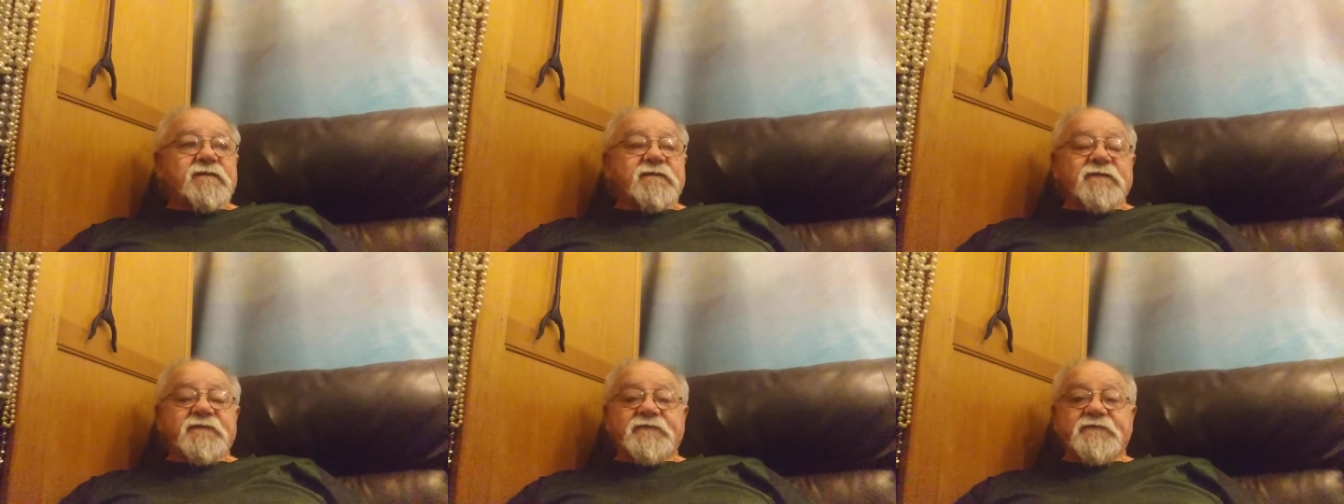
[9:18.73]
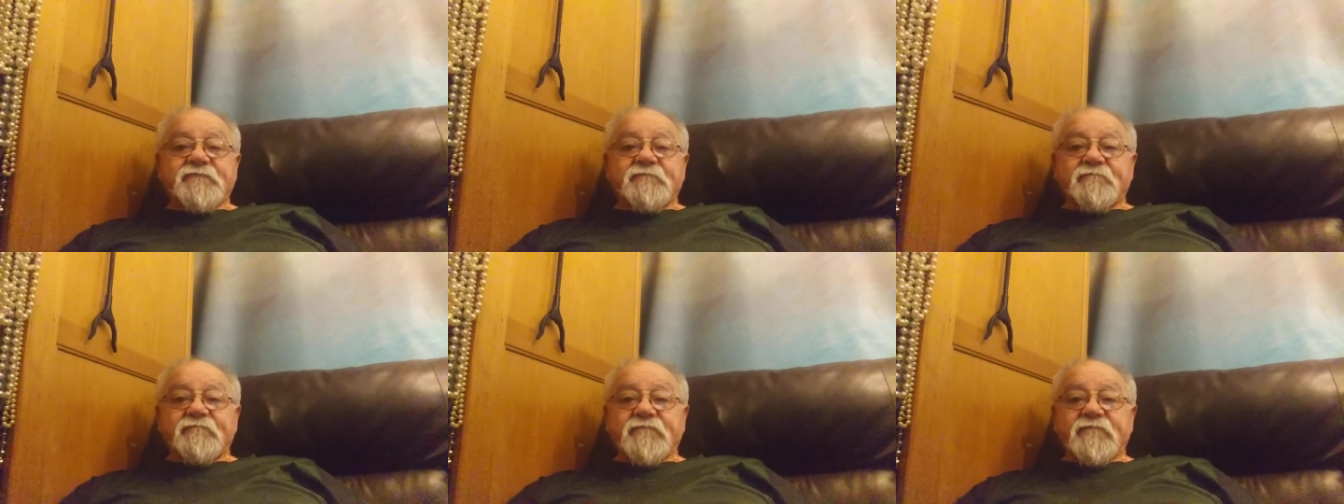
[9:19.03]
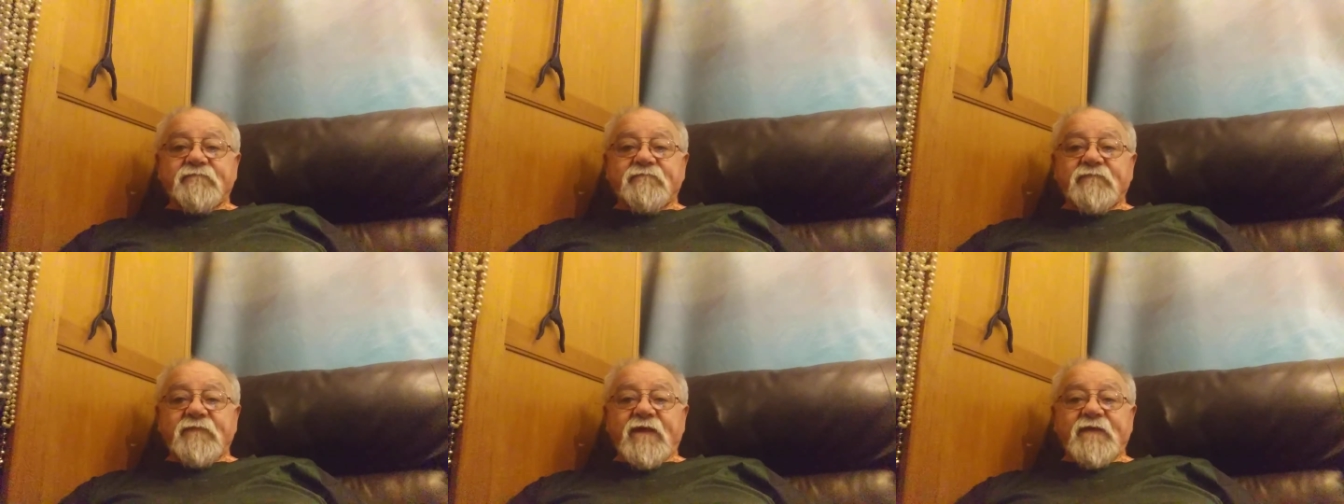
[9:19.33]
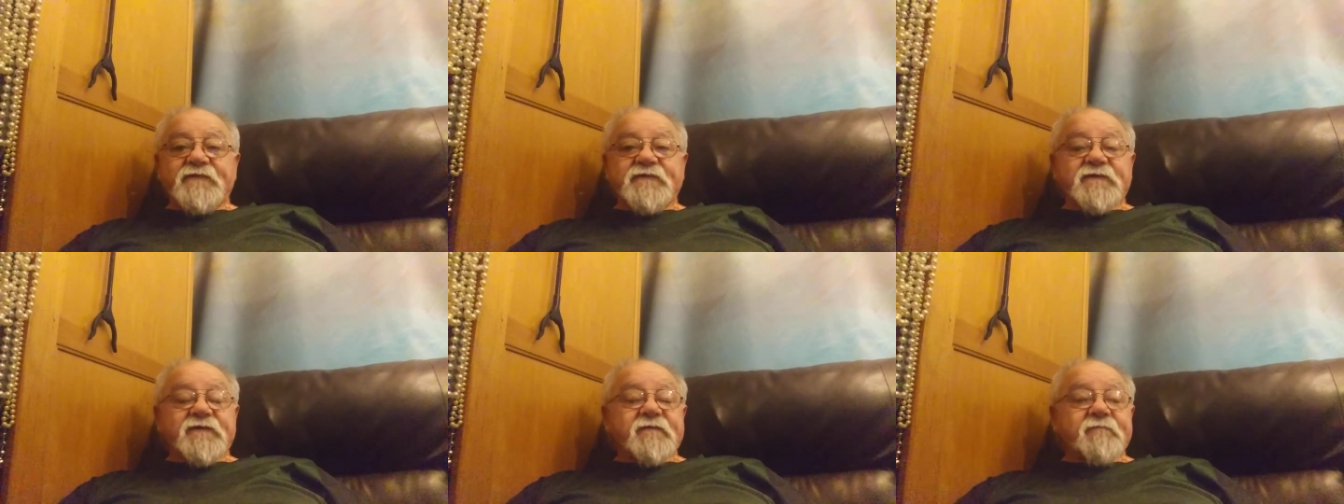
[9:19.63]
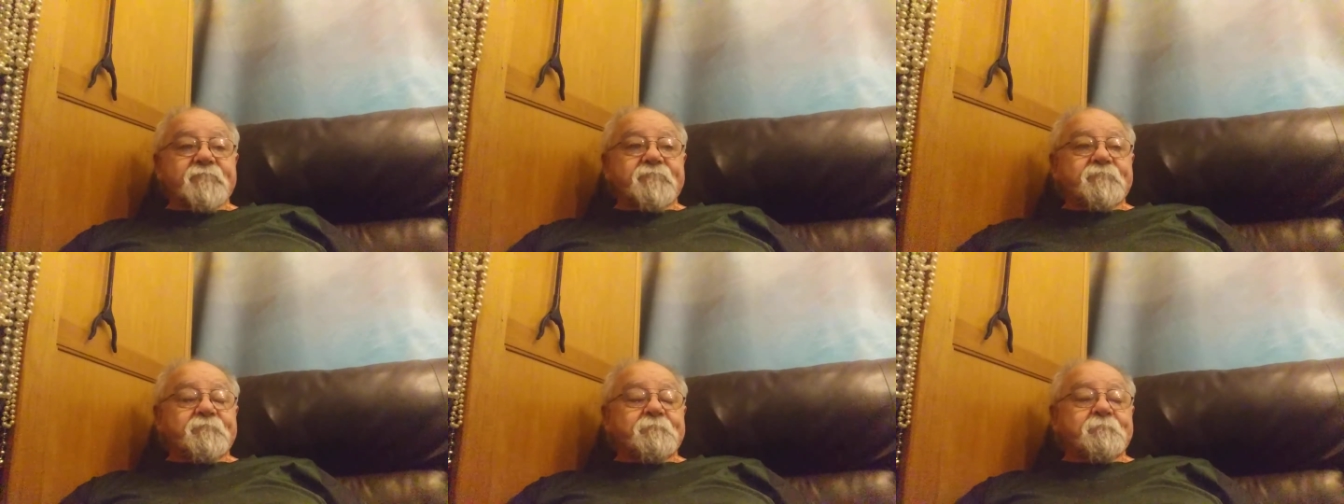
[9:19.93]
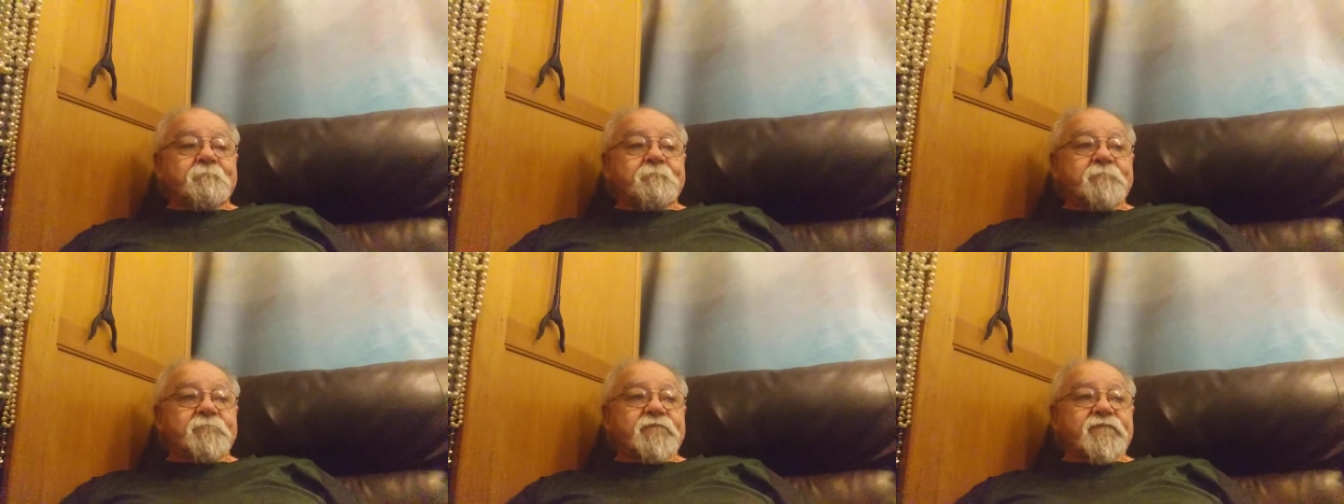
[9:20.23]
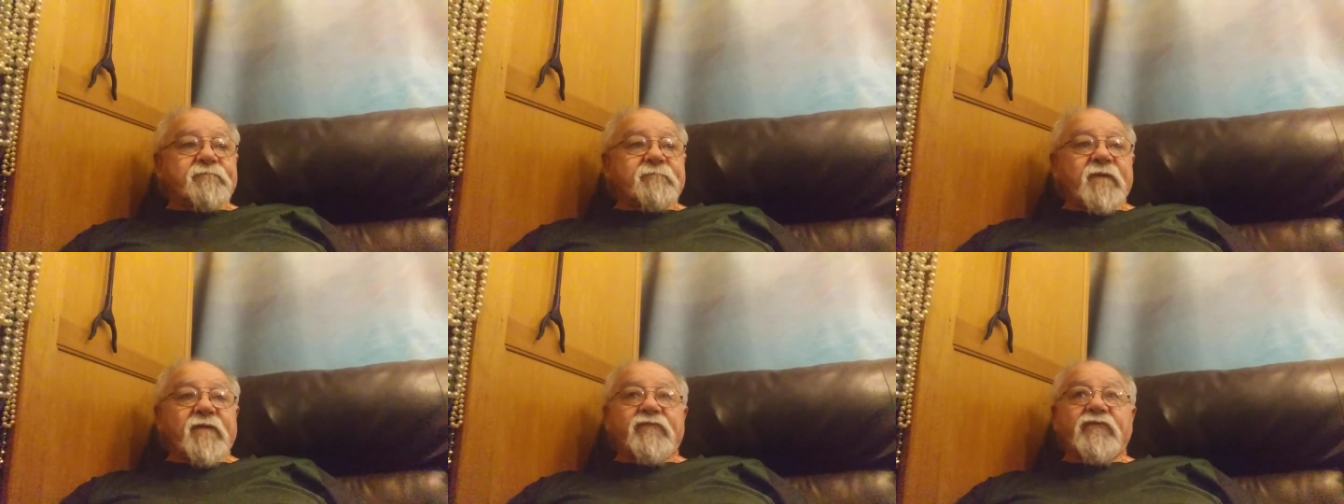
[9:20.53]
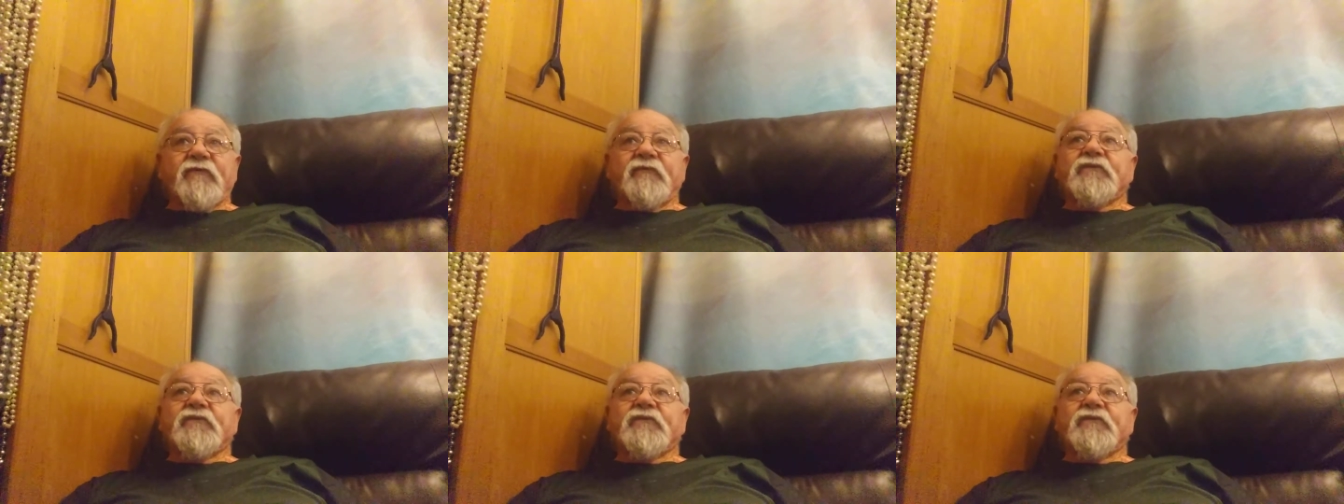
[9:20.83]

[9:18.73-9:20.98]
Just, that's it. Maybe a